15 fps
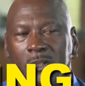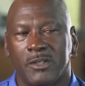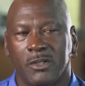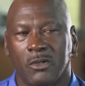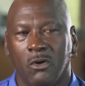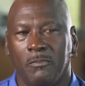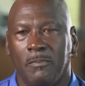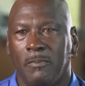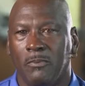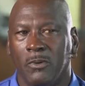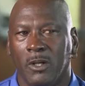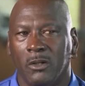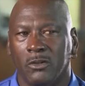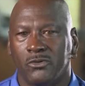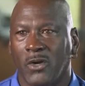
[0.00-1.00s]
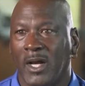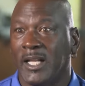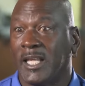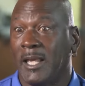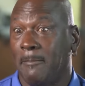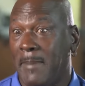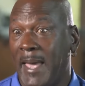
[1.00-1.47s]
Thanks for stopping by
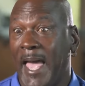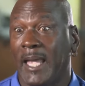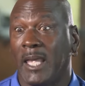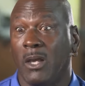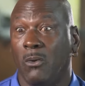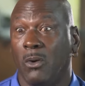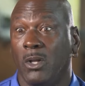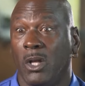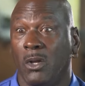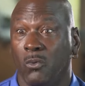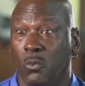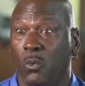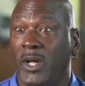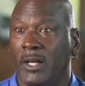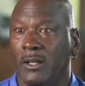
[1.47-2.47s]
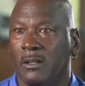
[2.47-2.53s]
today and visiting us at King